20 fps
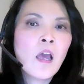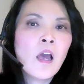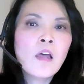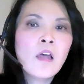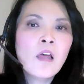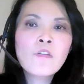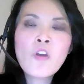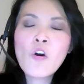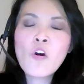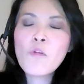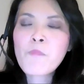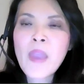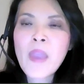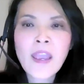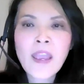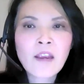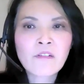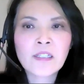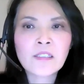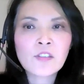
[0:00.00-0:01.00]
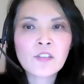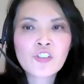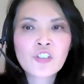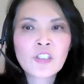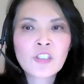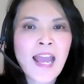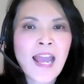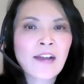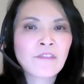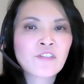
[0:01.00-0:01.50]
No parent
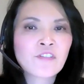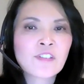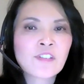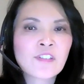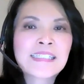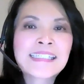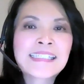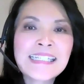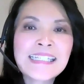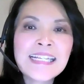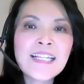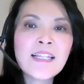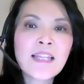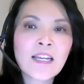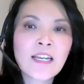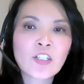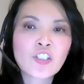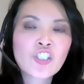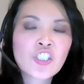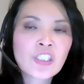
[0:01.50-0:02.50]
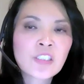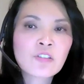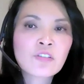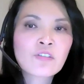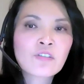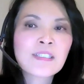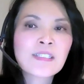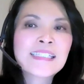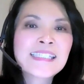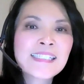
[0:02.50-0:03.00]
should have to see their
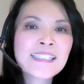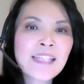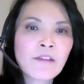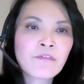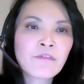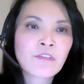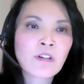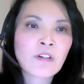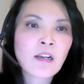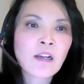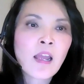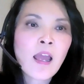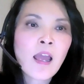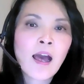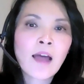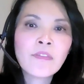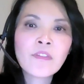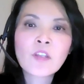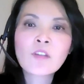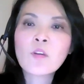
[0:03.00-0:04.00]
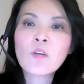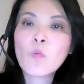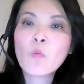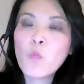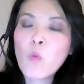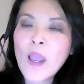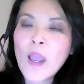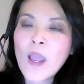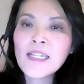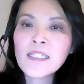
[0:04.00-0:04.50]
children suffer under the
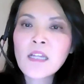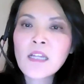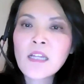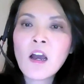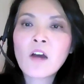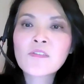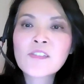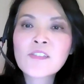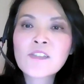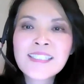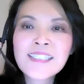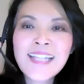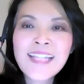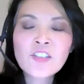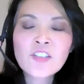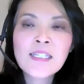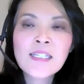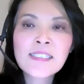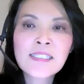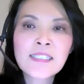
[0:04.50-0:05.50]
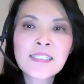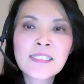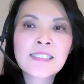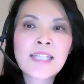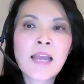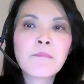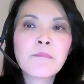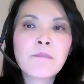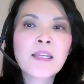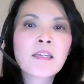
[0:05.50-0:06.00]
weight of such
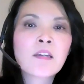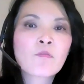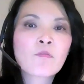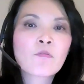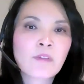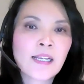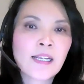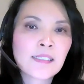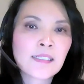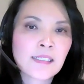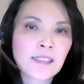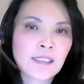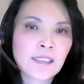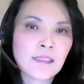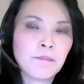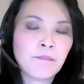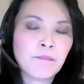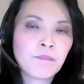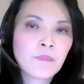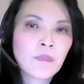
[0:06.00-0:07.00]
systemic racism.